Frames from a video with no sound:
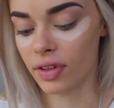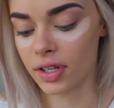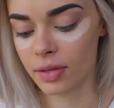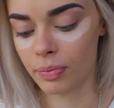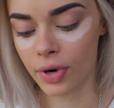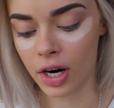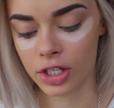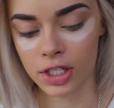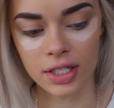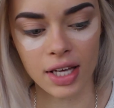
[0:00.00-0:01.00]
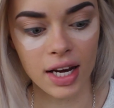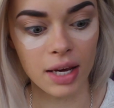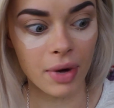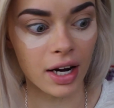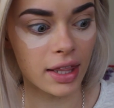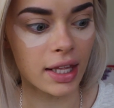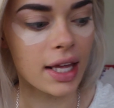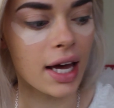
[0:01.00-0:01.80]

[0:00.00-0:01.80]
this brush is any better than